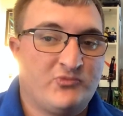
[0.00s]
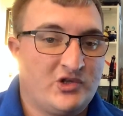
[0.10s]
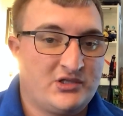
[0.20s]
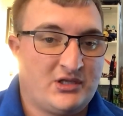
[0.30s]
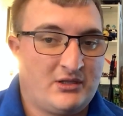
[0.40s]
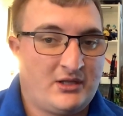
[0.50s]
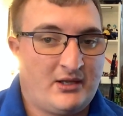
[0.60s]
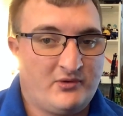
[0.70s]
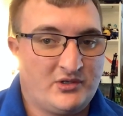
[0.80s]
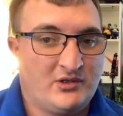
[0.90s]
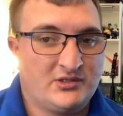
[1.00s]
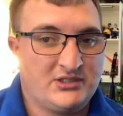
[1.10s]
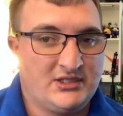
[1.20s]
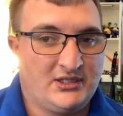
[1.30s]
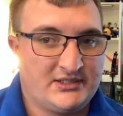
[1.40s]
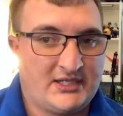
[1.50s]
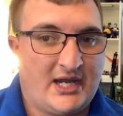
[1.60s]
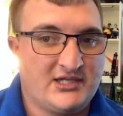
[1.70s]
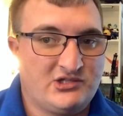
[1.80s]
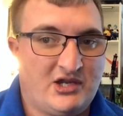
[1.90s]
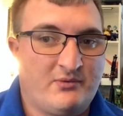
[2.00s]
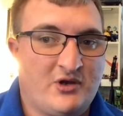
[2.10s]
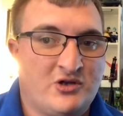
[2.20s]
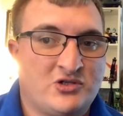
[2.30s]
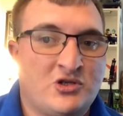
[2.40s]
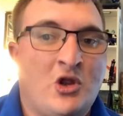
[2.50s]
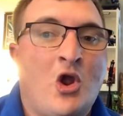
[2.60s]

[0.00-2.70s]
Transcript: you know, where you go see like skyscrapers,